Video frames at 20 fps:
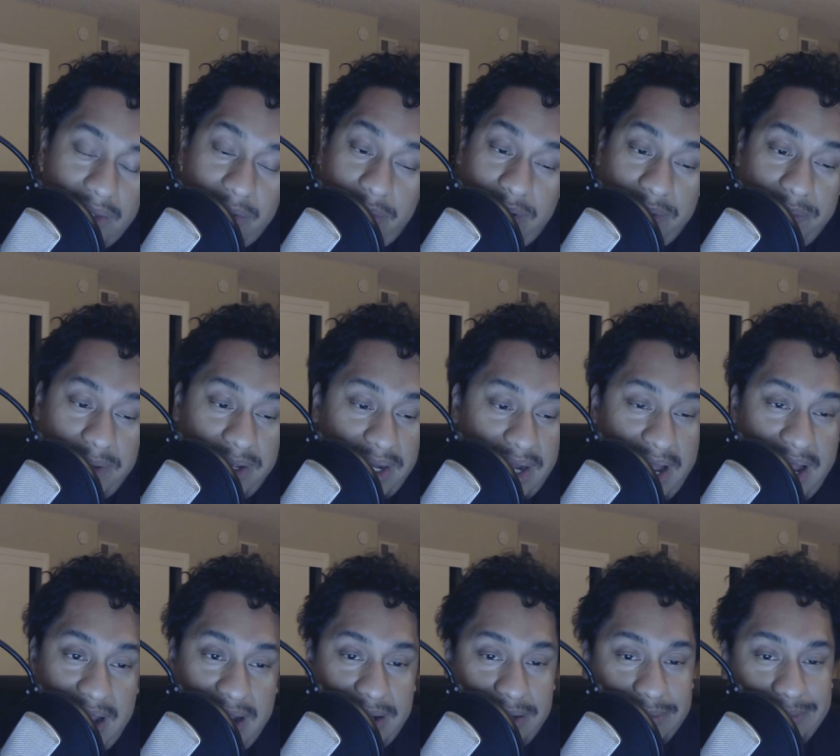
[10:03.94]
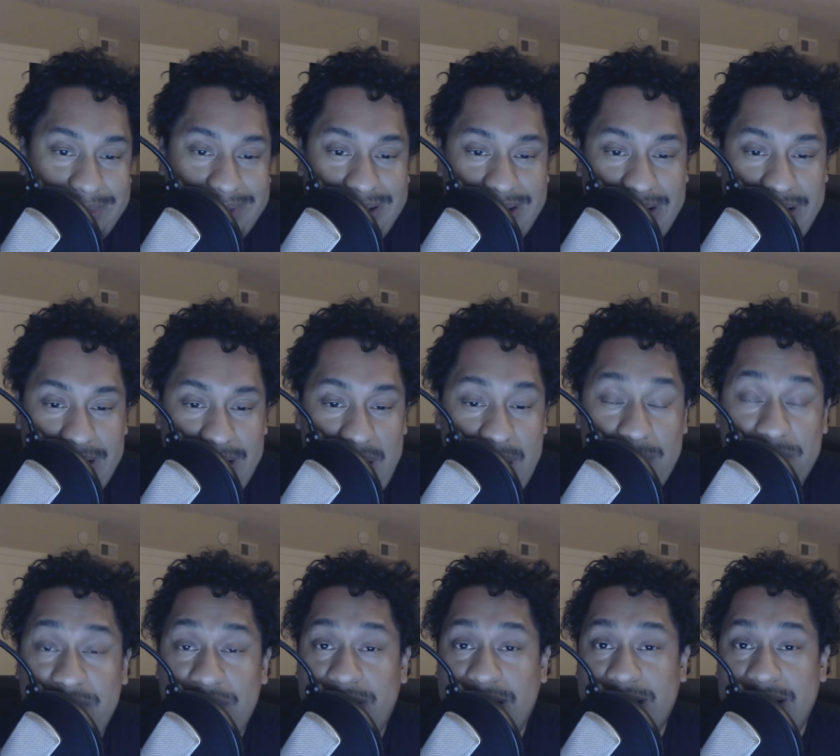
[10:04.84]
either way, man, I
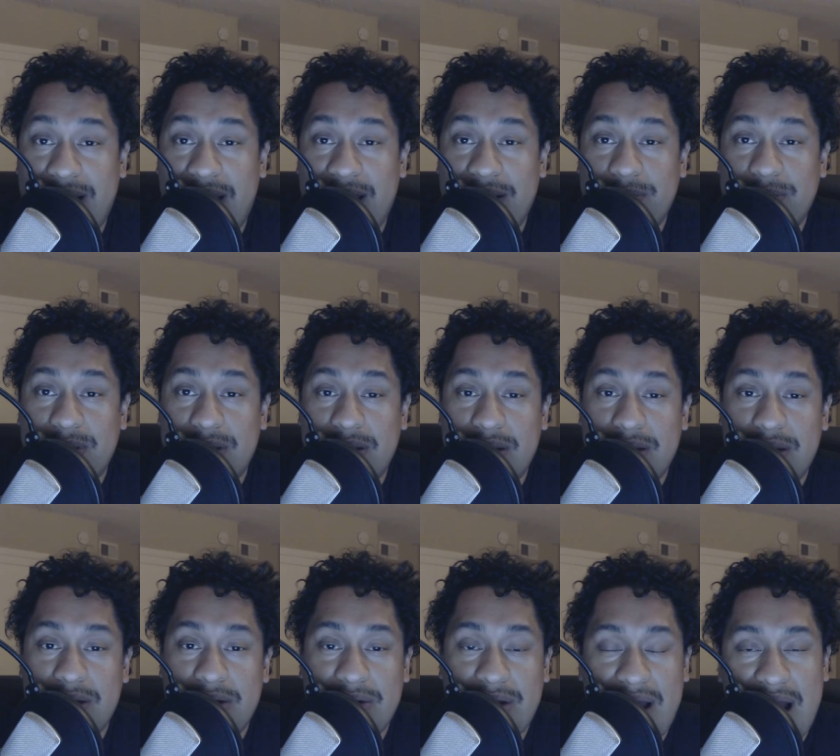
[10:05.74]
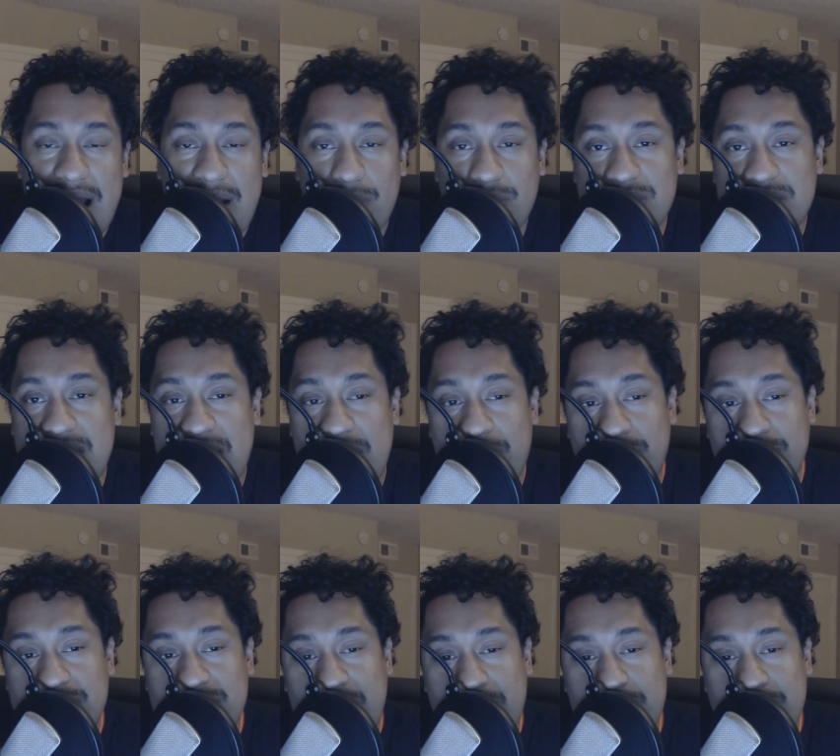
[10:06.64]
I'm fucking hyped. You know, I wasn't.
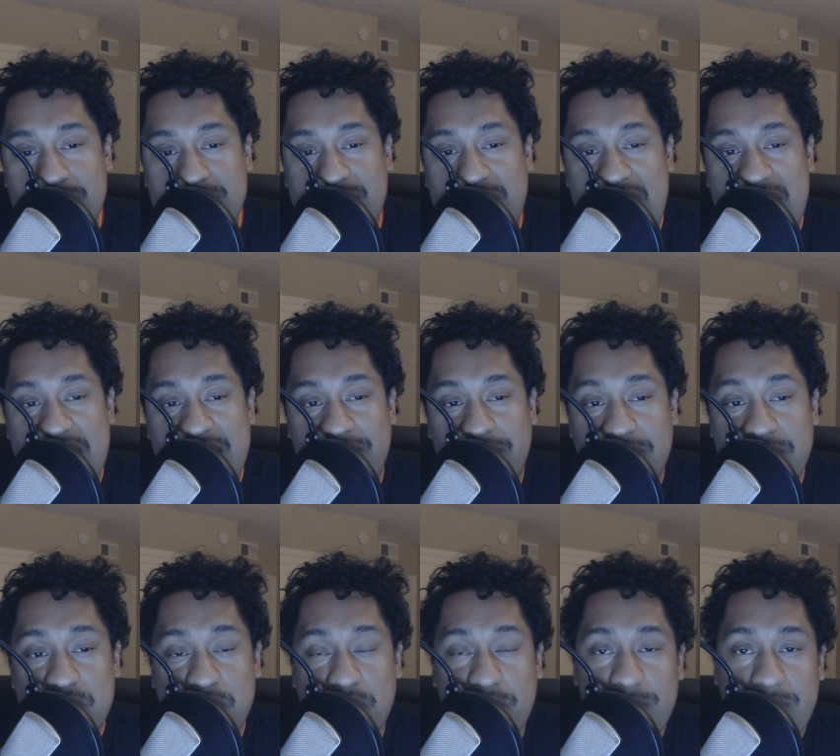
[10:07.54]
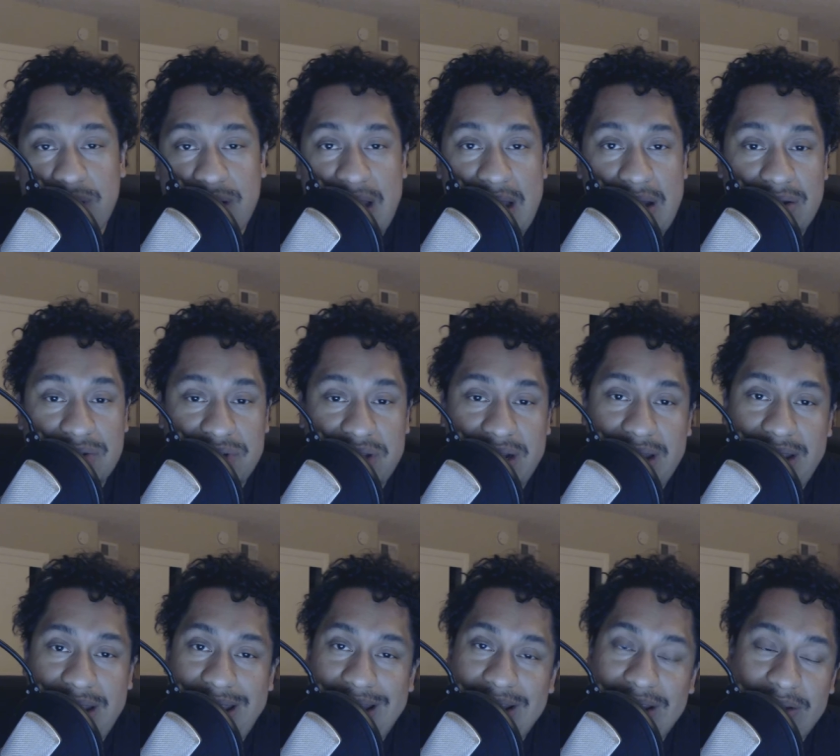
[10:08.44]
I was. I was kind of unsure about Kyle
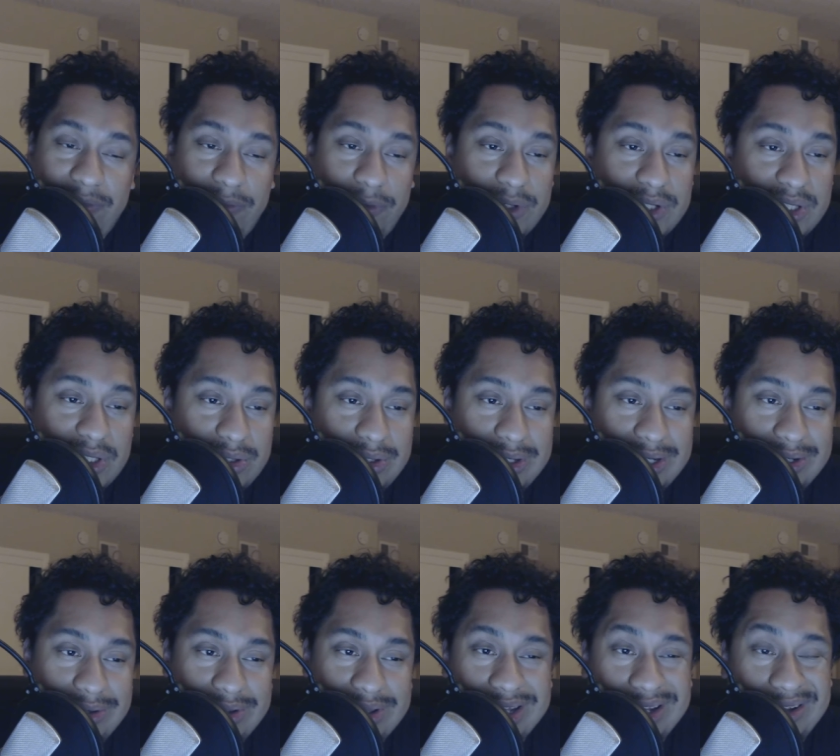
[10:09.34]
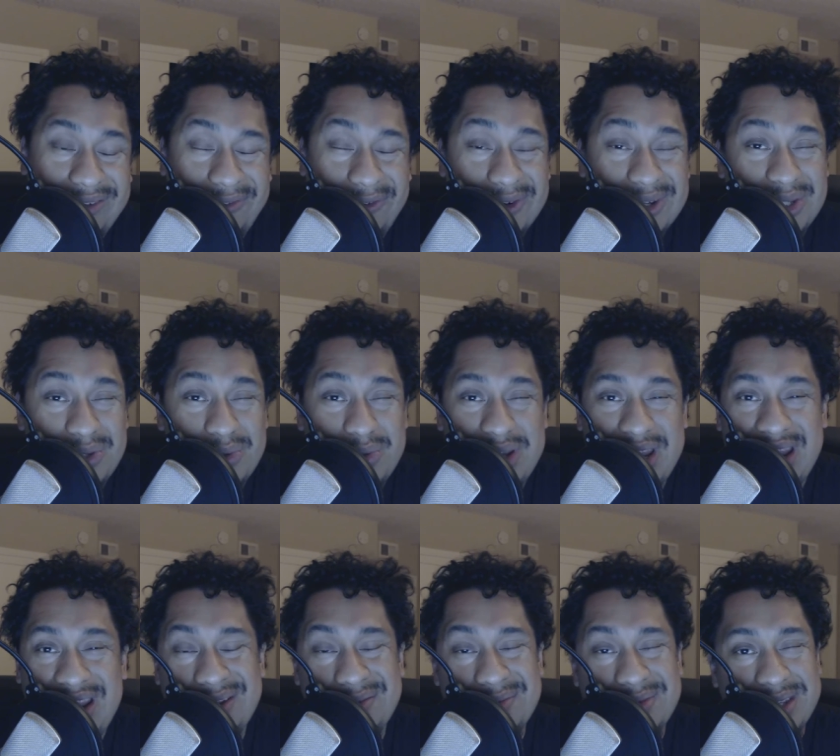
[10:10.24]
Shanahan in the first. You know, and then the first two
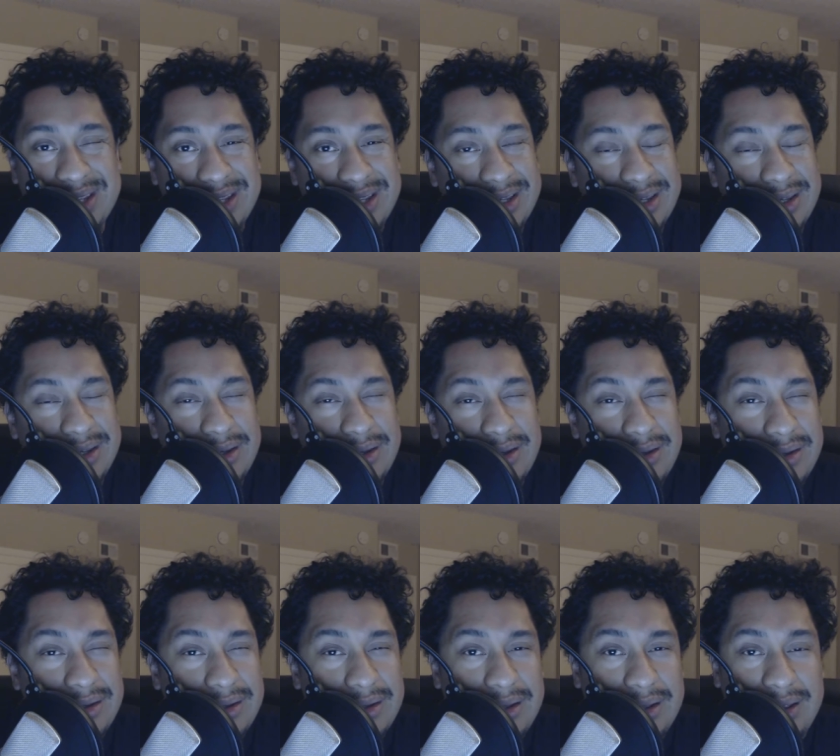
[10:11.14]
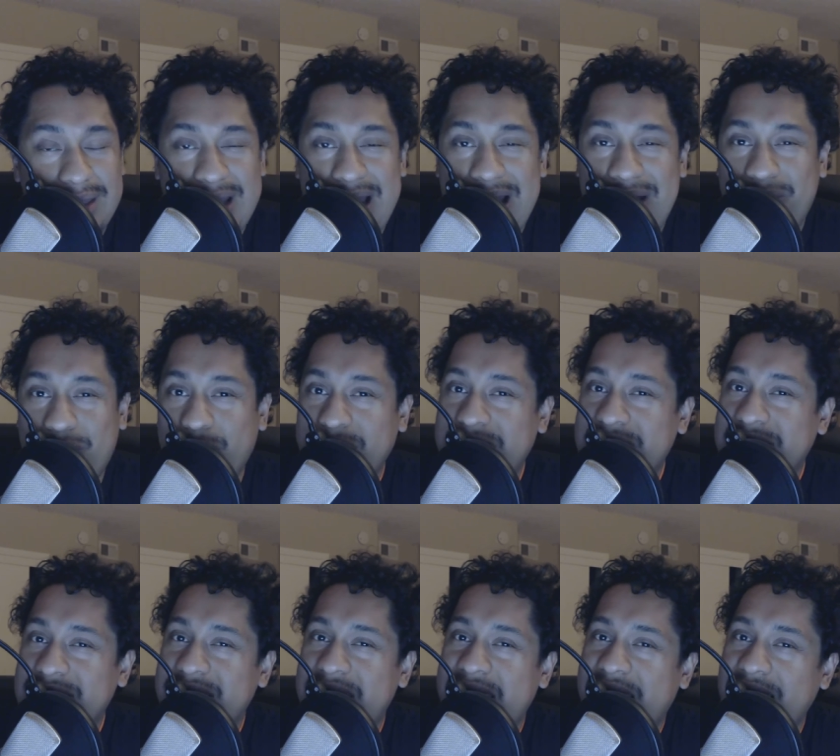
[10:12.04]
games, not
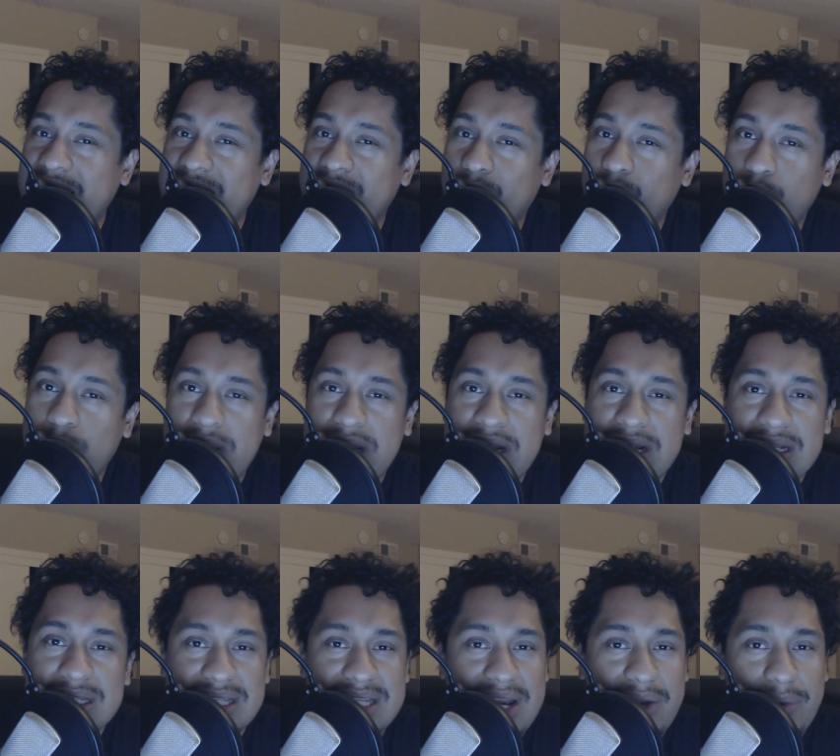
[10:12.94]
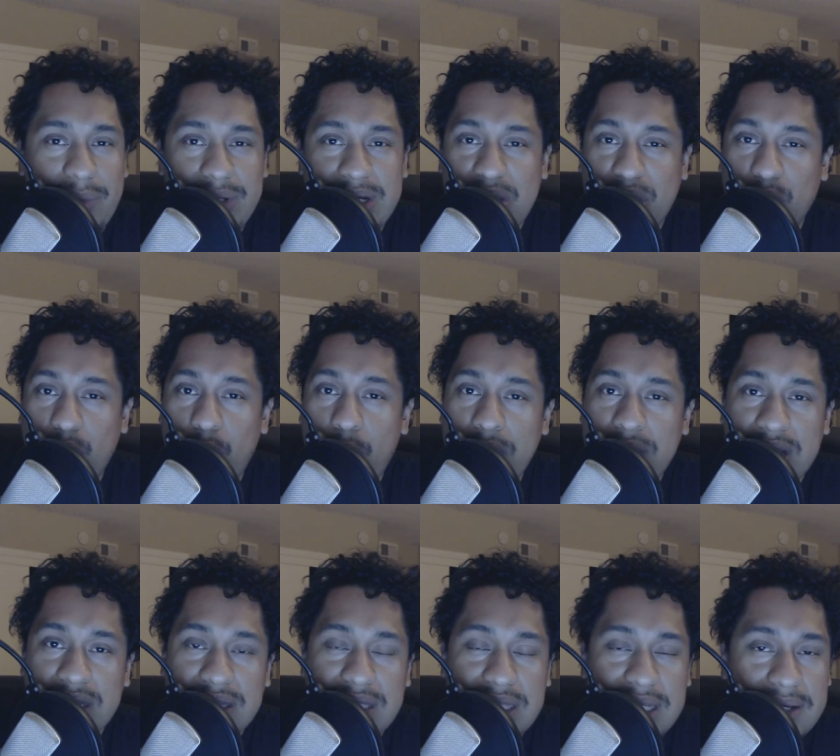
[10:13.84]
really taking the risk, not really
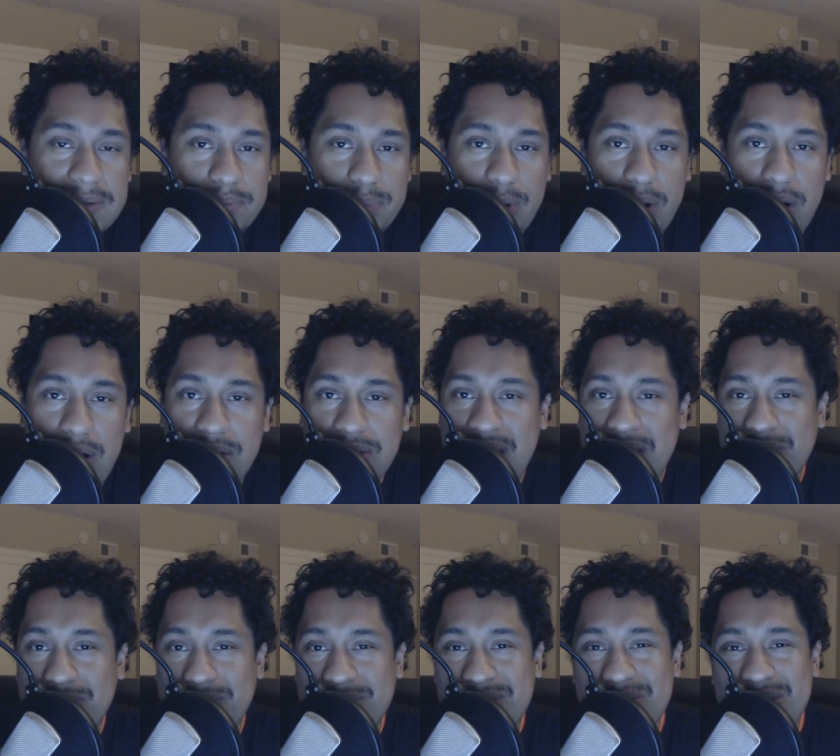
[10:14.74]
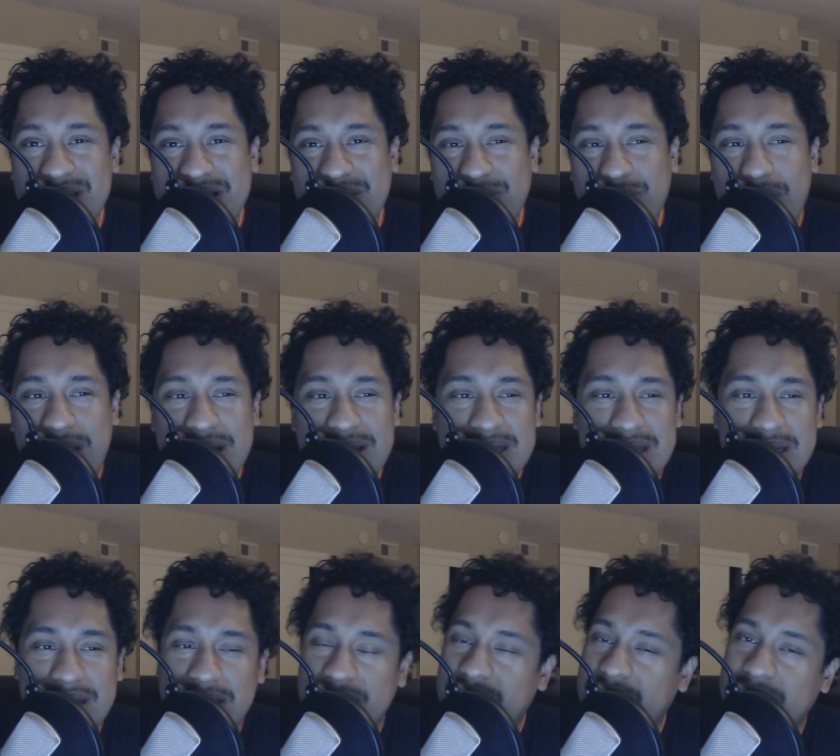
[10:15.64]
throwing the deep ball, not, you know, like trying
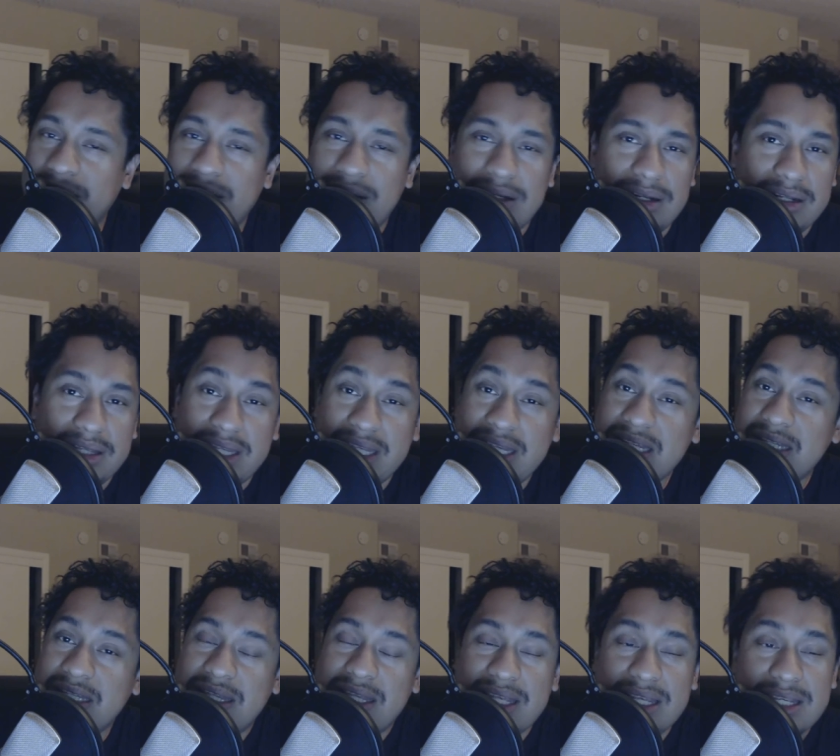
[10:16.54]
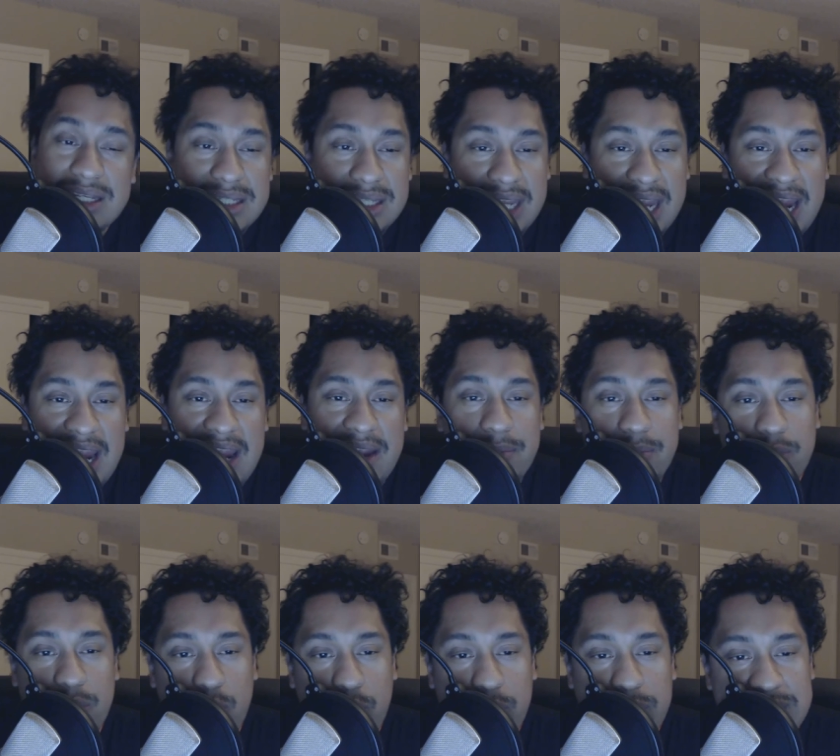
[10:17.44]
to. No, no, no. This this
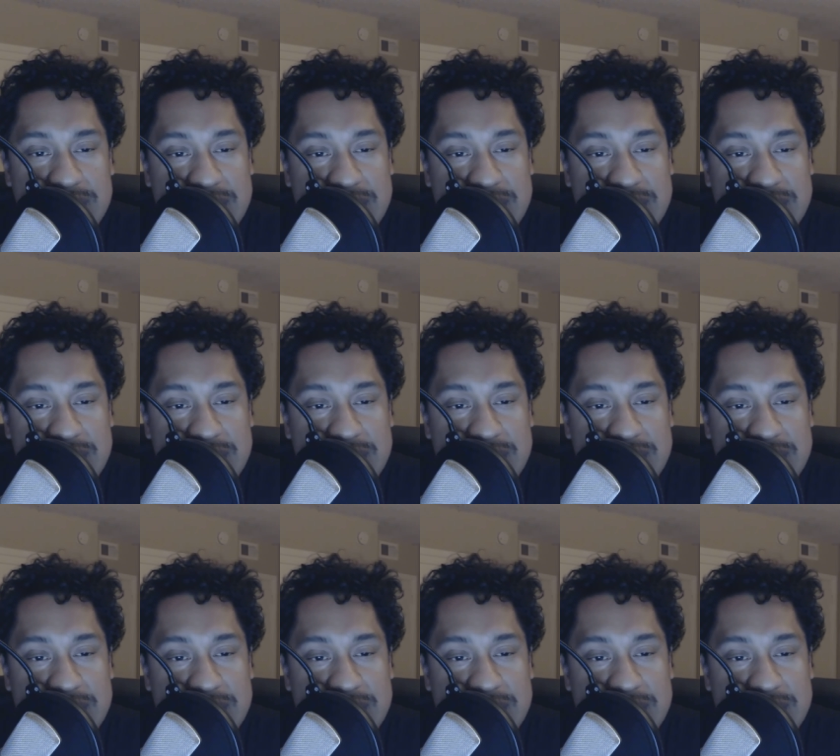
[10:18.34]
game